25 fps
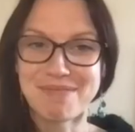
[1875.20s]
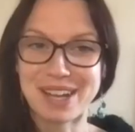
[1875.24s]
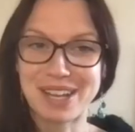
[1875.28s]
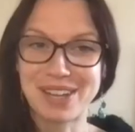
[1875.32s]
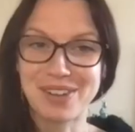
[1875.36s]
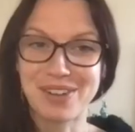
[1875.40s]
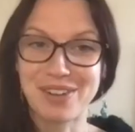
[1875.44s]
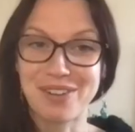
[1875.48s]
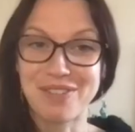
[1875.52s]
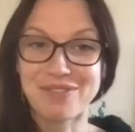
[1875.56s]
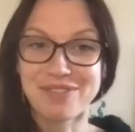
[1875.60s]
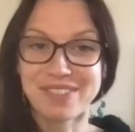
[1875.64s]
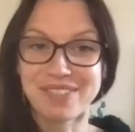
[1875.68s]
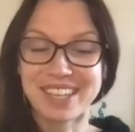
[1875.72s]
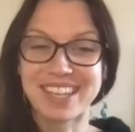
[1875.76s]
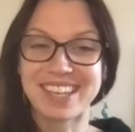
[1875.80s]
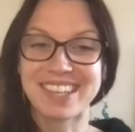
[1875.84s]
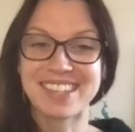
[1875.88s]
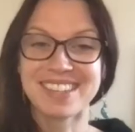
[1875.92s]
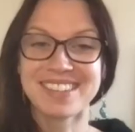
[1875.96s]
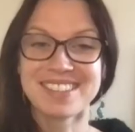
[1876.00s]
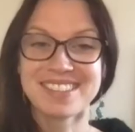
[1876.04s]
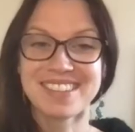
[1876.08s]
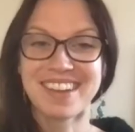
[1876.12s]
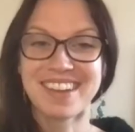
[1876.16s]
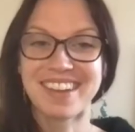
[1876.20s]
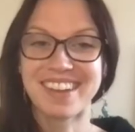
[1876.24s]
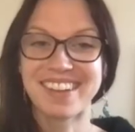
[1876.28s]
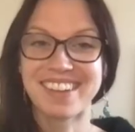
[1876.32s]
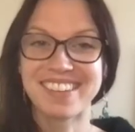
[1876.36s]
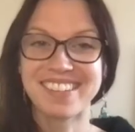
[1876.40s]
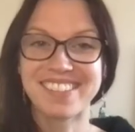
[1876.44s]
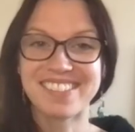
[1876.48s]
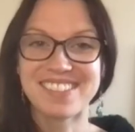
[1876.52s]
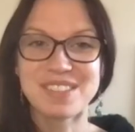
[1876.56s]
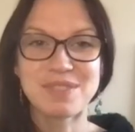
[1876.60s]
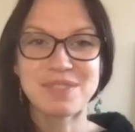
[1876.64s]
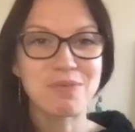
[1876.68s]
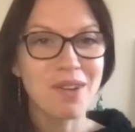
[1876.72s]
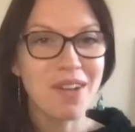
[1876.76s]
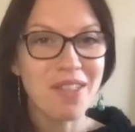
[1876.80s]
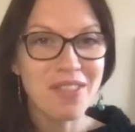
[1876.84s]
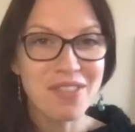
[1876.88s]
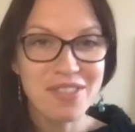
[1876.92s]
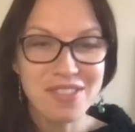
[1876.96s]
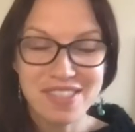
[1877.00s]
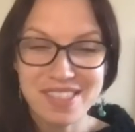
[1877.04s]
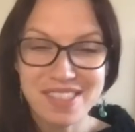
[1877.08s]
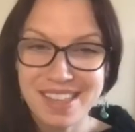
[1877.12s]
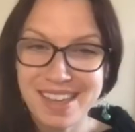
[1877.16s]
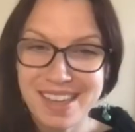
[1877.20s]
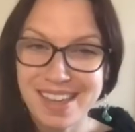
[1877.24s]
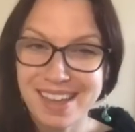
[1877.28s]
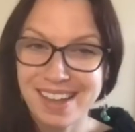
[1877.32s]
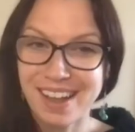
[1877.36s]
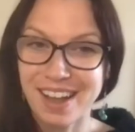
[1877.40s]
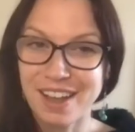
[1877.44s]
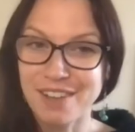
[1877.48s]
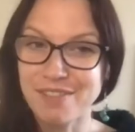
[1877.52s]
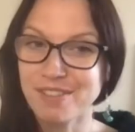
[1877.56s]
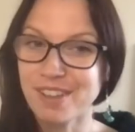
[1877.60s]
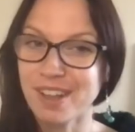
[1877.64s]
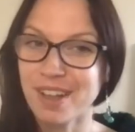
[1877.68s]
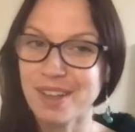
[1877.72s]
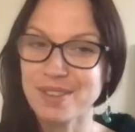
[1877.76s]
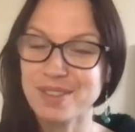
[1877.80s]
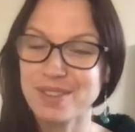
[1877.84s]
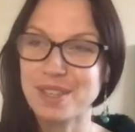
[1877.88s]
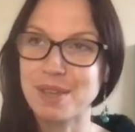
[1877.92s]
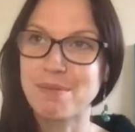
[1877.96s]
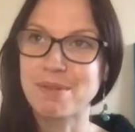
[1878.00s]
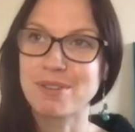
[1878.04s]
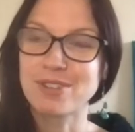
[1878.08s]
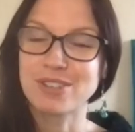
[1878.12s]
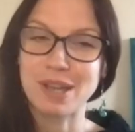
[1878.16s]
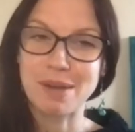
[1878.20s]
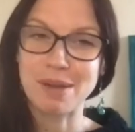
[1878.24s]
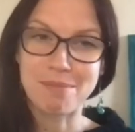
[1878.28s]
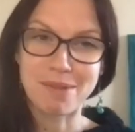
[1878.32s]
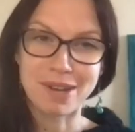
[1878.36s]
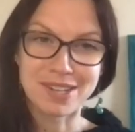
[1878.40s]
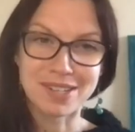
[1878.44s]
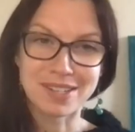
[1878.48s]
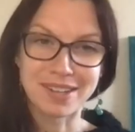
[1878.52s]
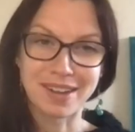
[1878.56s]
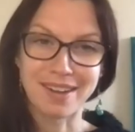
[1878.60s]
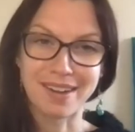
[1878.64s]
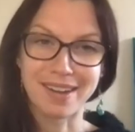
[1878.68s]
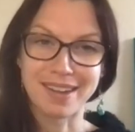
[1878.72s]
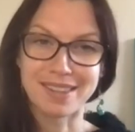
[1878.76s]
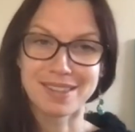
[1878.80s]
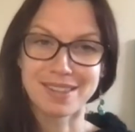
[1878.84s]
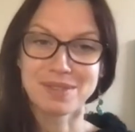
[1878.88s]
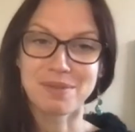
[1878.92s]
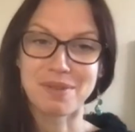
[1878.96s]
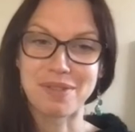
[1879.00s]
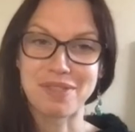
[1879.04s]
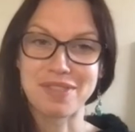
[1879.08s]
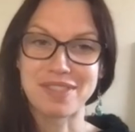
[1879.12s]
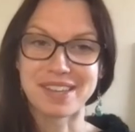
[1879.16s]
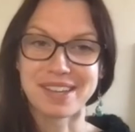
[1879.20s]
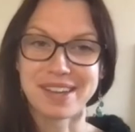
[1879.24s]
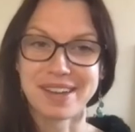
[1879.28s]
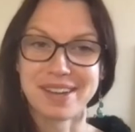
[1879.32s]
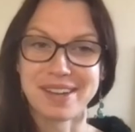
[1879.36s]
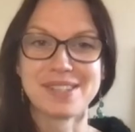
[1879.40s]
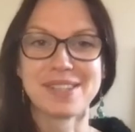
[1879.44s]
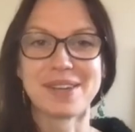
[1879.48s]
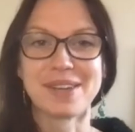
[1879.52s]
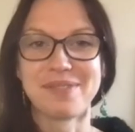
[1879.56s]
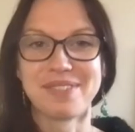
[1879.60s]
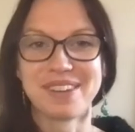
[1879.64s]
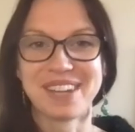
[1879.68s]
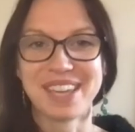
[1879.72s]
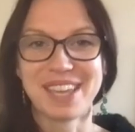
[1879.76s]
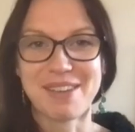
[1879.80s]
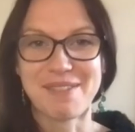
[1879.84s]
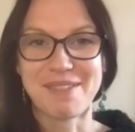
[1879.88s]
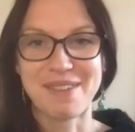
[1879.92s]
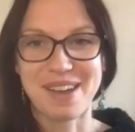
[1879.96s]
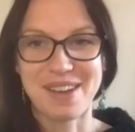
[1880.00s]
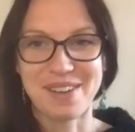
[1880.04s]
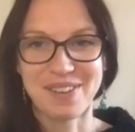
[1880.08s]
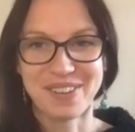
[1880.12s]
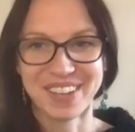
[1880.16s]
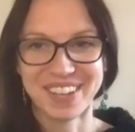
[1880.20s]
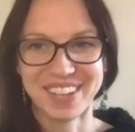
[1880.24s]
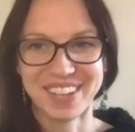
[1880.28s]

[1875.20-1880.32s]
my coffee. So it's one thing, I've cut so much out my diet, it's one thing I don't want to give up.